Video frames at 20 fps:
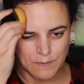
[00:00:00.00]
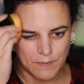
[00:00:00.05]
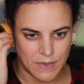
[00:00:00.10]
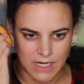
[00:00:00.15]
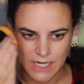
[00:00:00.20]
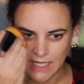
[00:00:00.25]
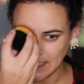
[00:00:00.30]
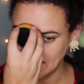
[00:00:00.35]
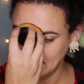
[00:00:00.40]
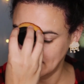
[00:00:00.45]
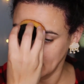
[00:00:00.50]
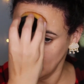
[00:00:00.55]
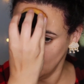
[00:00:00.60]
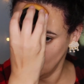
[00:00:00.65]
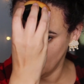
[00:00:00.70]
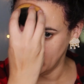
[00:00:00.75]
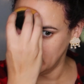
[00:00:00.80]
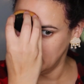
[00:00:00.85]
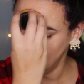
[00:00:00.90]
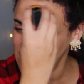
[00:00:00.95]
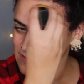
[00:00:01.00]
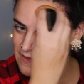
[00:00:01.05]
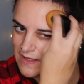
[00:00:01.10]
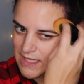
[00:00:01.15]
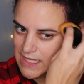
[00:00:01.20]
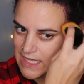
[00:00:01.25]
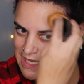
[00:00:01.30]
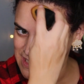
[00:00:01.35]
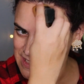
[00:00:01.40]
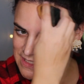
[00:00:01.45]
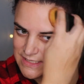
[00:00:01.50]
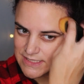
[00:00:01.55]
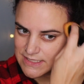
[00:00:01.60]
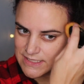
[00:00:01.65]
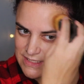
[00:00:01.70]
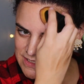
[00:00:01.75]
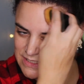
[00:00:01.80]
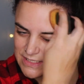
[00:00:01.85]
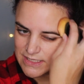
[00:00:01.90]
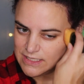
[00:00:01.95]
But I can say right out of the
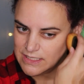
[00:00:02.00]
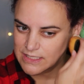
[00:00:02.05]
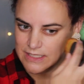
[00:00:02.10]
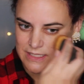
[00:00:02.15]
gate,